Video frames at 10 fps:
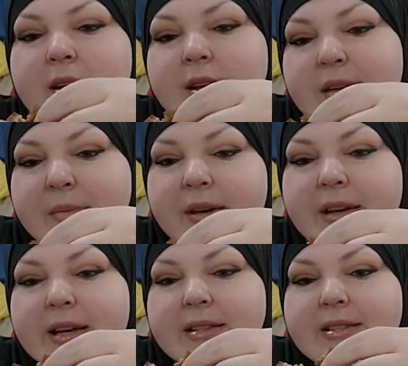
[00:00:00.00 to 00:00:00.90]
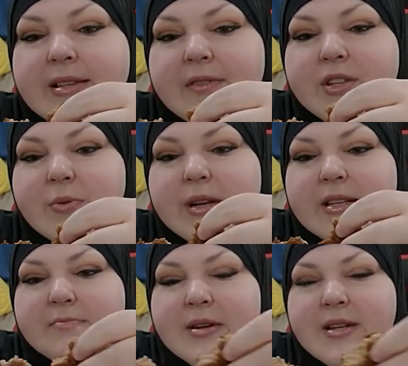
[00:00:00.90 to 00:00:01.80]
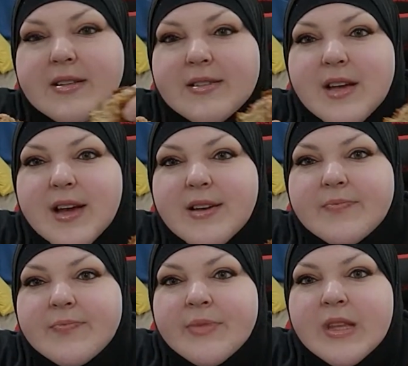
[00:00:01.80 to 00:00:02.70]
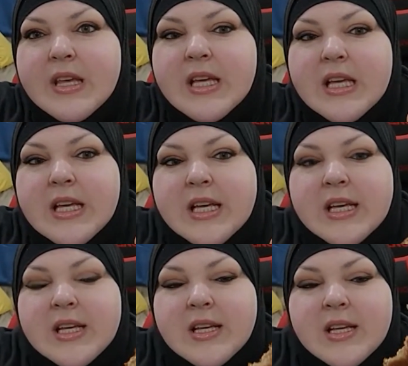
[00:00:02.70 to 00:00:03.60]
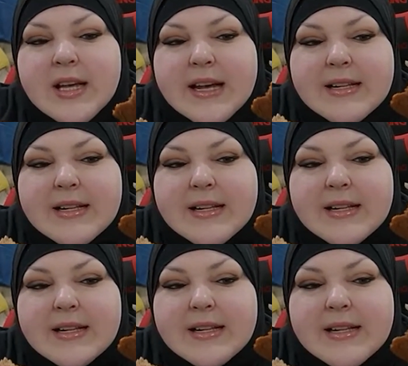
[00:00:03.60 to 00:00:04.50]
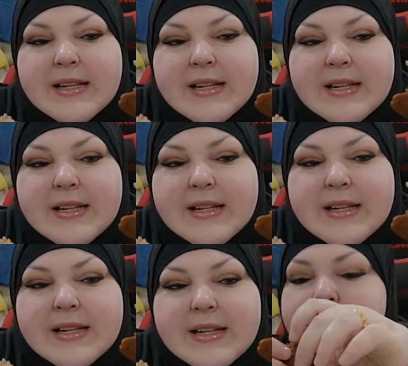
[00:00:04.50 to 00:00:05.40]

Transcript: Kibbe. It's this one has meat inside. Yeah, see how it's like. Let me see if I can get it